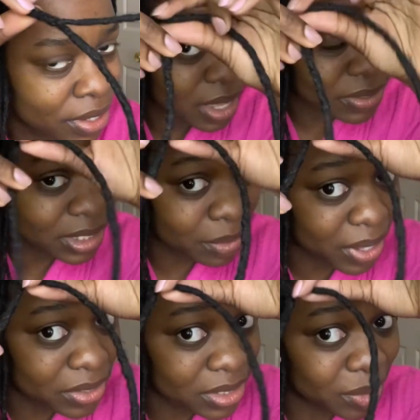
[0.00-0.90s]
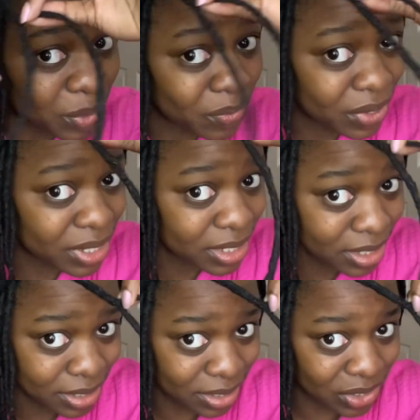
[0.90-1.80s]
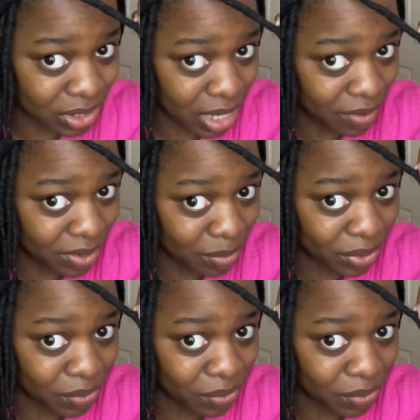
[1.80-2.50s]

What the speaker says: I was thinking about snipping one of these and just having it be